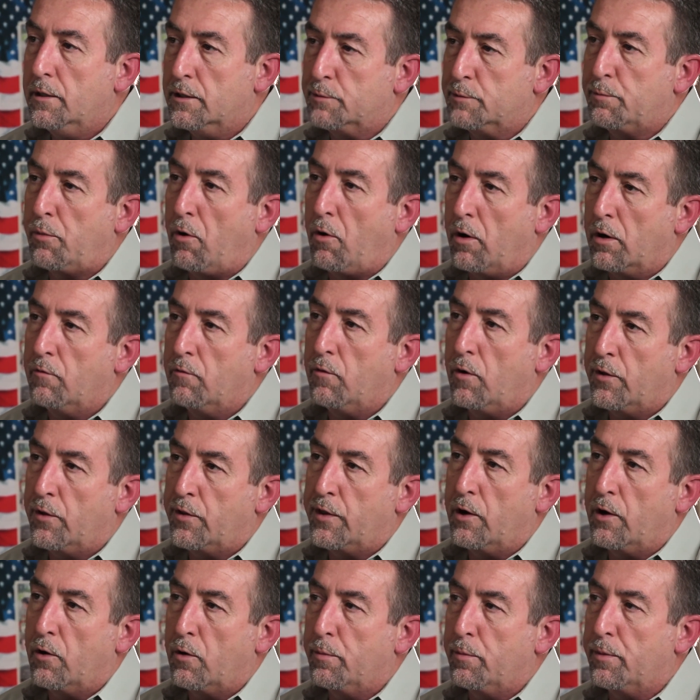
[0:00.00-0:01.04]
it's part of our
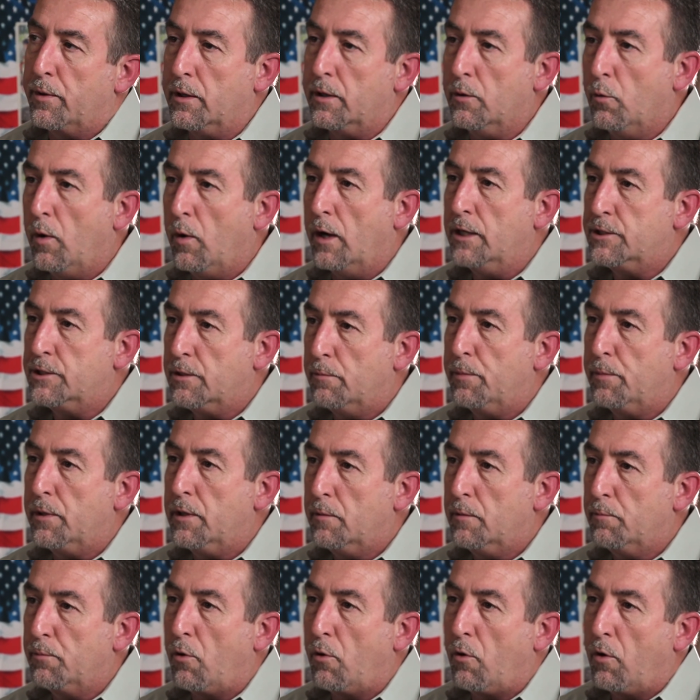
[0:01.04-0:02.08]
therapy. It winds up
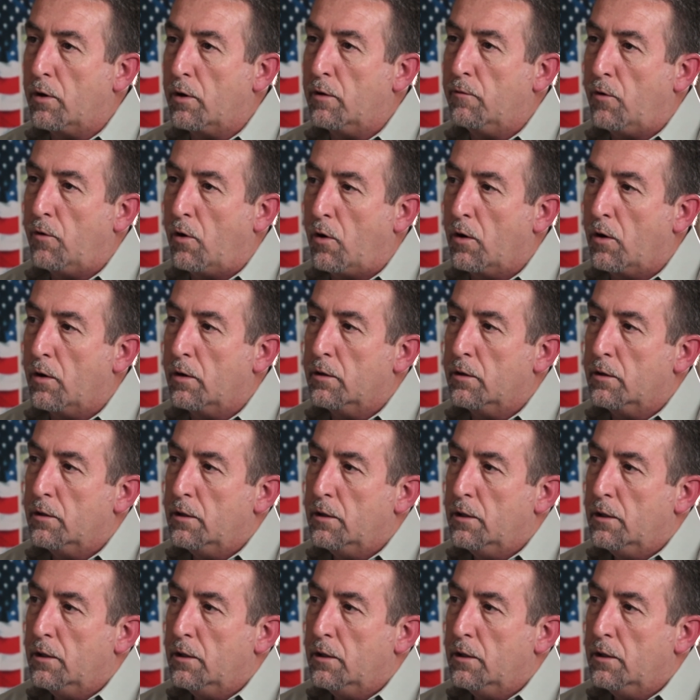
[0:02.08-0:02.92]
being part of our,